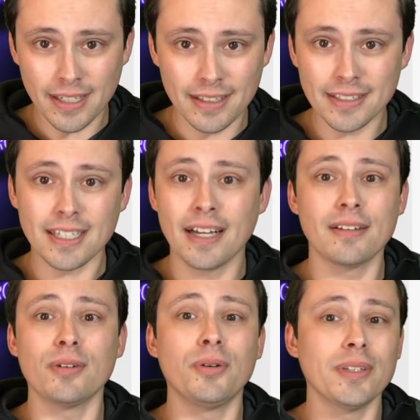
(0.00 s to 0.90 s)
and that's kind
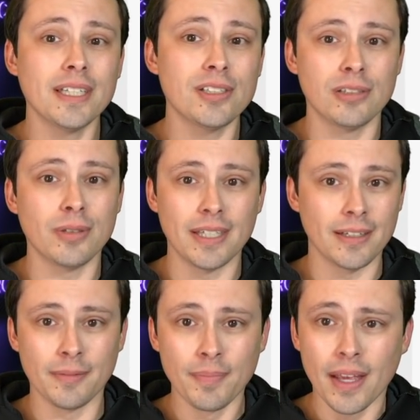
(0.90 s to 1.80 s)
of the whole issue
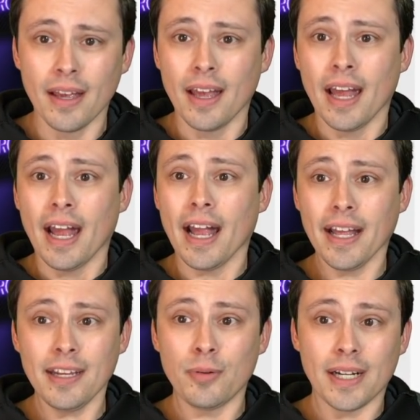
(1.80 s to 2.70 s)
here.
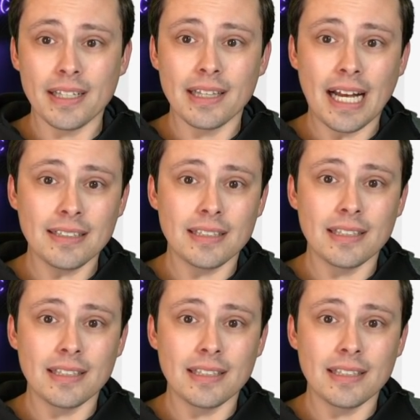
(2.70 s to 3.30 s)
Anyway, last